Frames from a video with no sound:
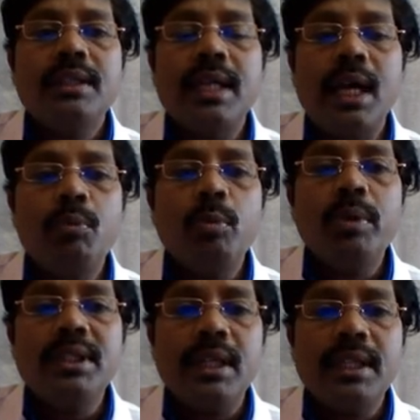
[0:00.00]
There is hypo
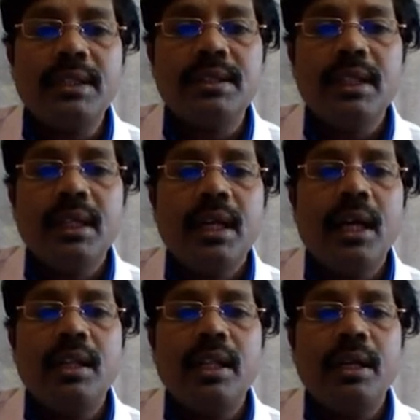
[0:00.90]
means less,
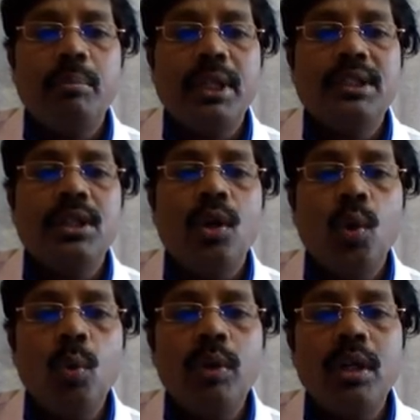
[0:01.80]
and that means
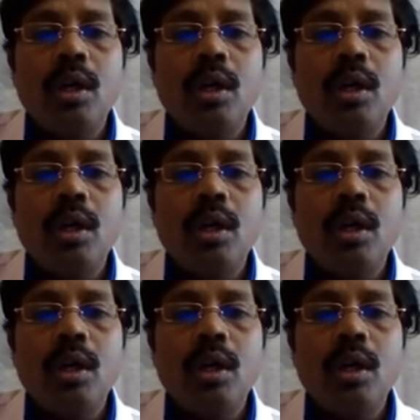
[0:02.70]
lower